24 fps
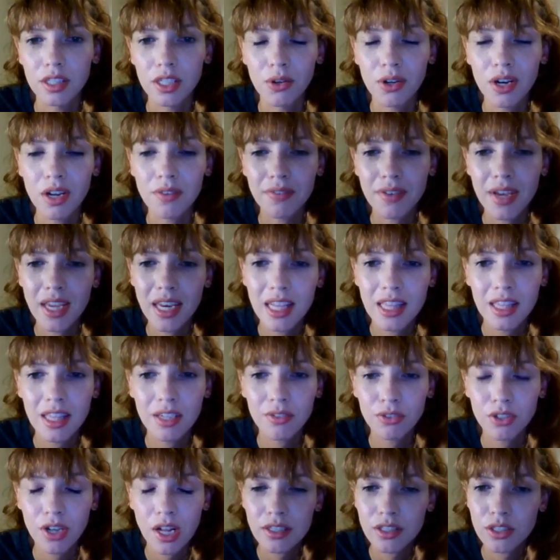They don't have
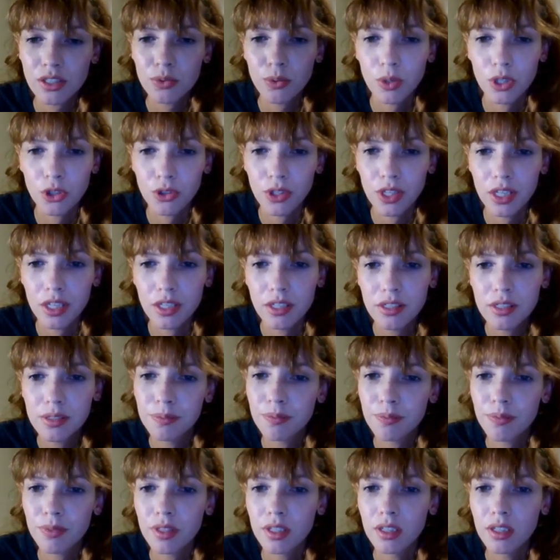anything for Alice in Wonderland,